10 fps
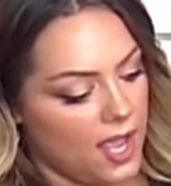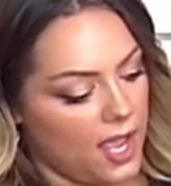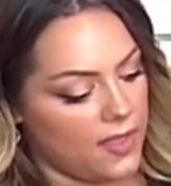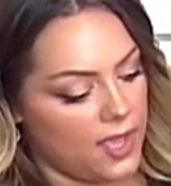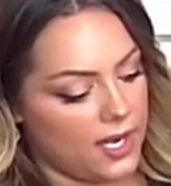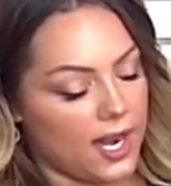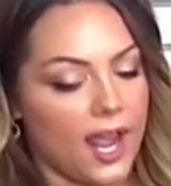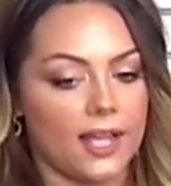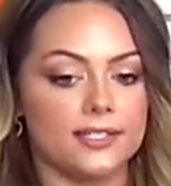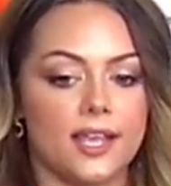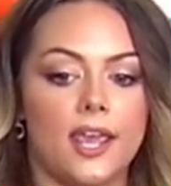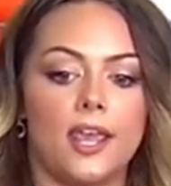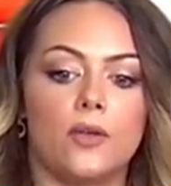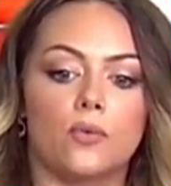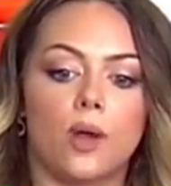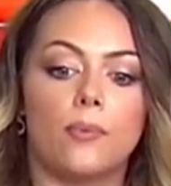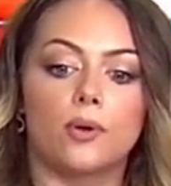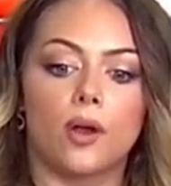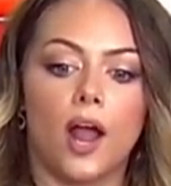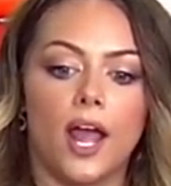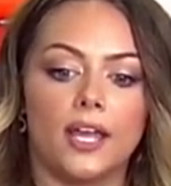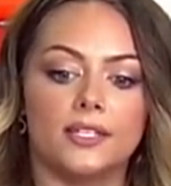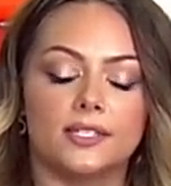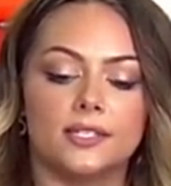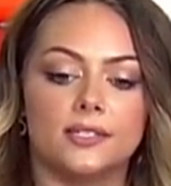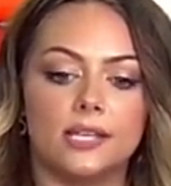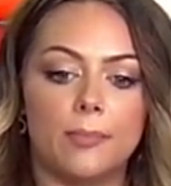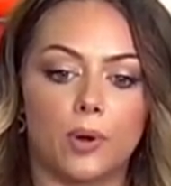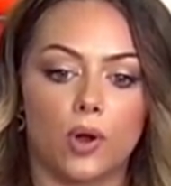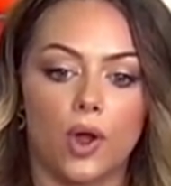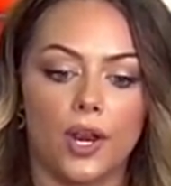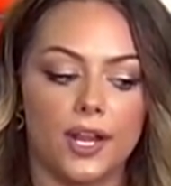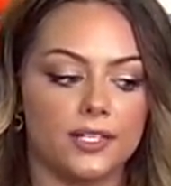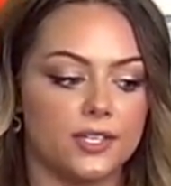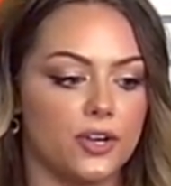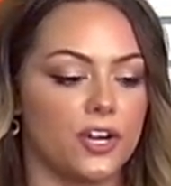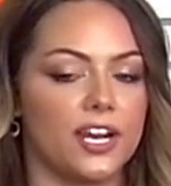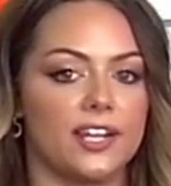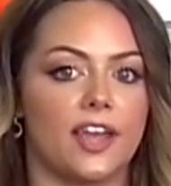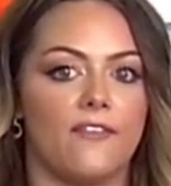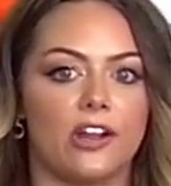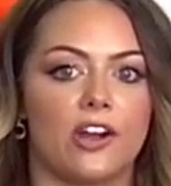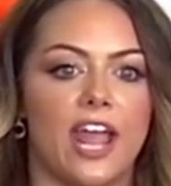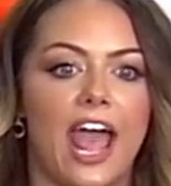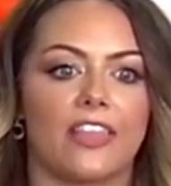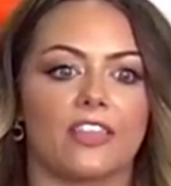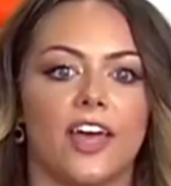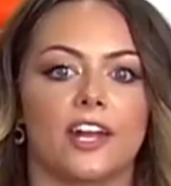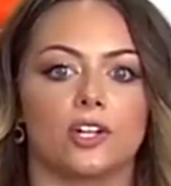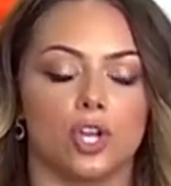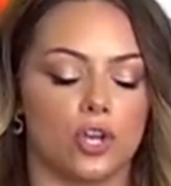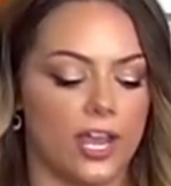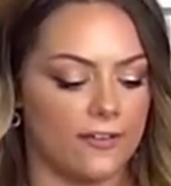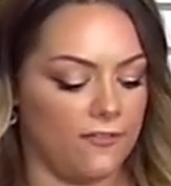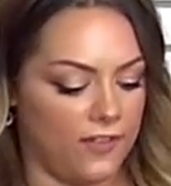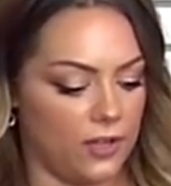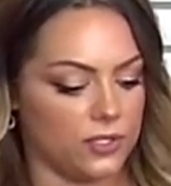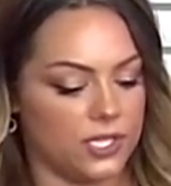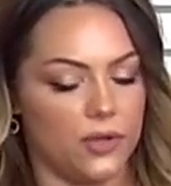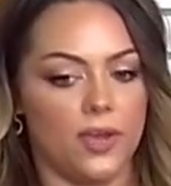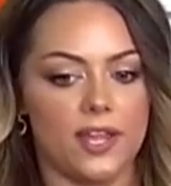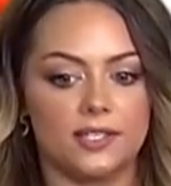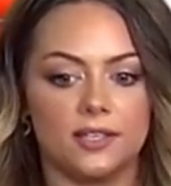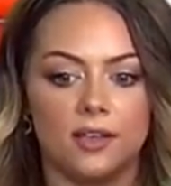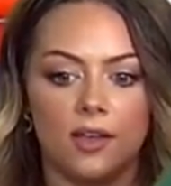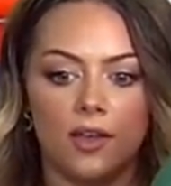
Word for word: And then it has a rubberized zipper on it, so you're getting that very athletic look and feel to it.